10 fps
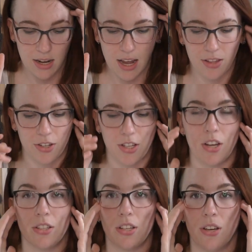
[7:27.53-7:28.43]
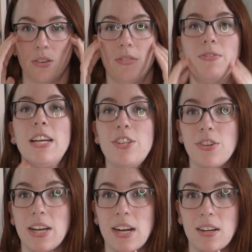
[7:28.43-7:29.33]
Now, there's also
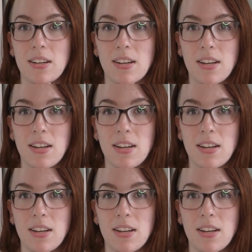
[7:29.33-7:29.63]
facial hair.